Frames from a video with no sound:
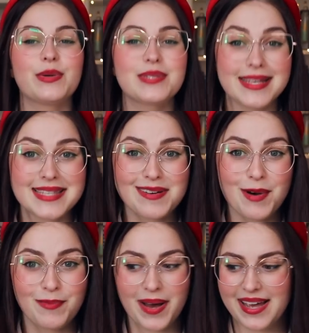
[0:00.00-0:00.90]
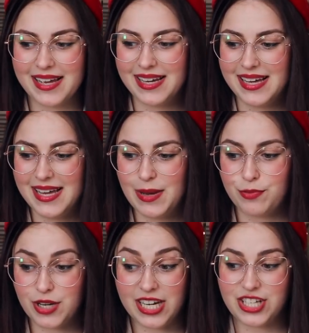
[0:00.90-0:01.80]
Those are some of my
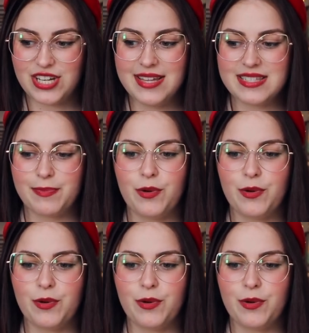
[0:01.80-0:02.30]
predictions,